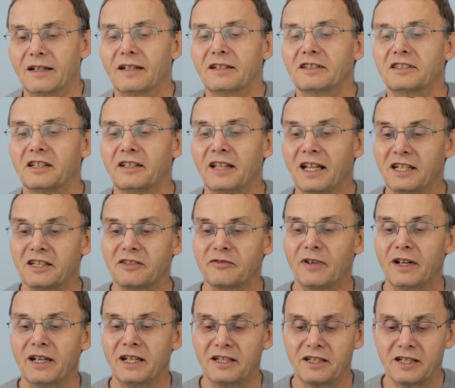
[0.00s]
So that's
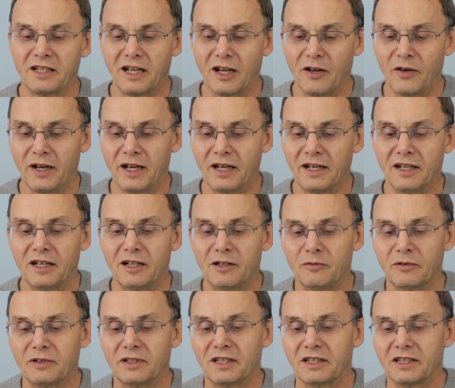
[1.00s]
ready to go in.
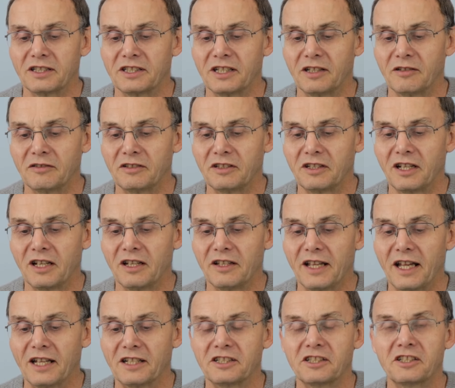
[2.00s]
Cut
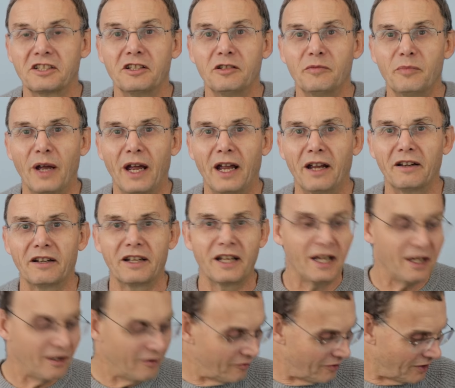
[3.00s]
that scoop out
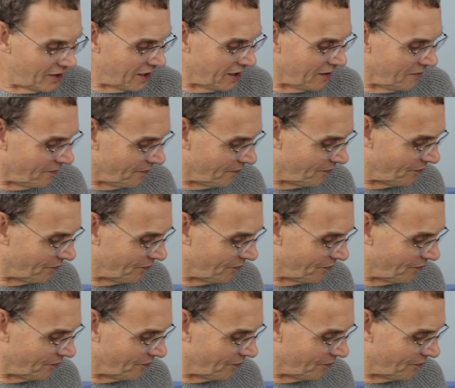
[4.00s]
carefully.